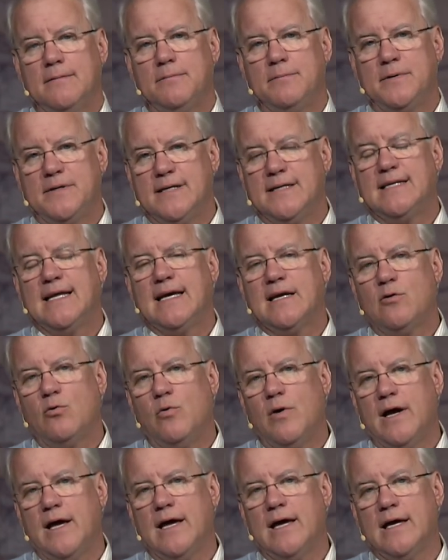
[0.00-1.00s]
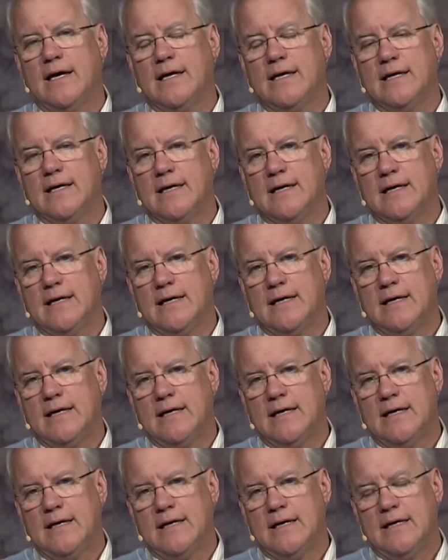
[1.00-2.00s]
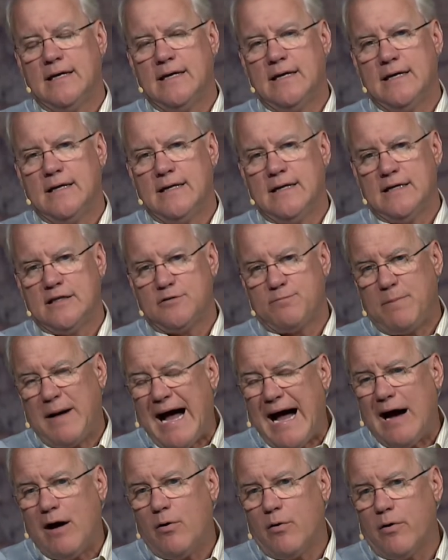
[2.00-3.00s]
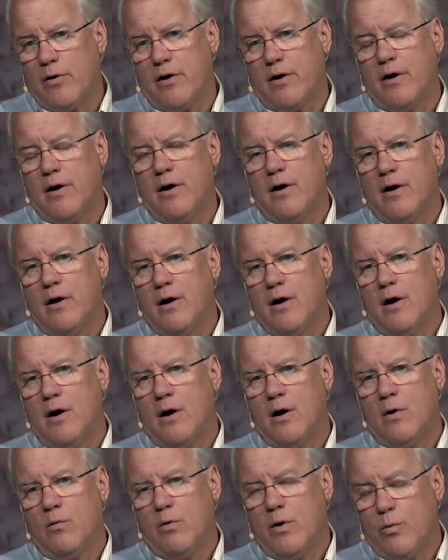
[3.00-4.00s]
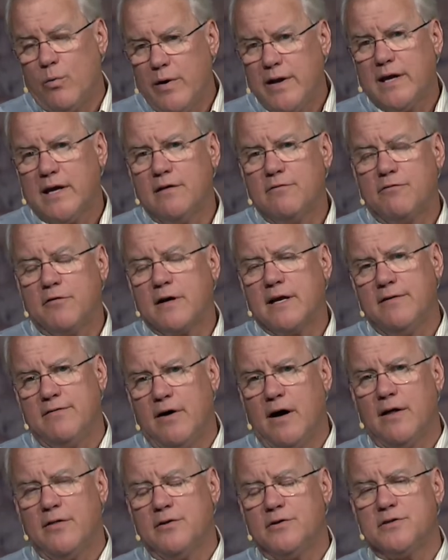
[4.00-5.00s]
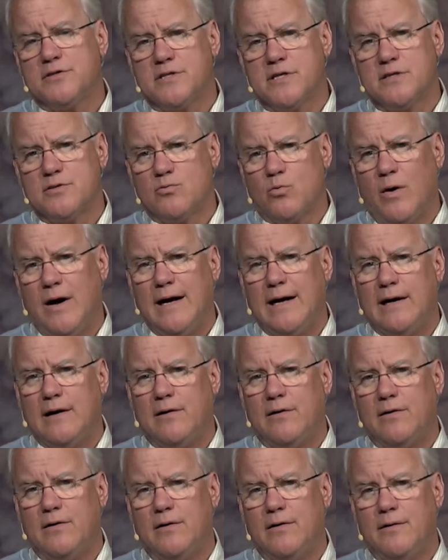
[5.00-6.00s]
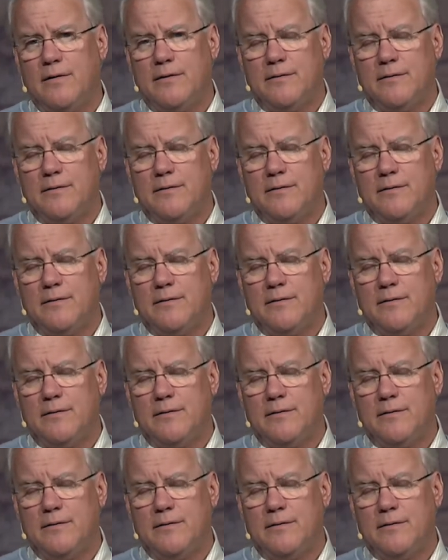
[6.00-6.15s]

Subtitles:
but to take away its power where we can forgive others as well.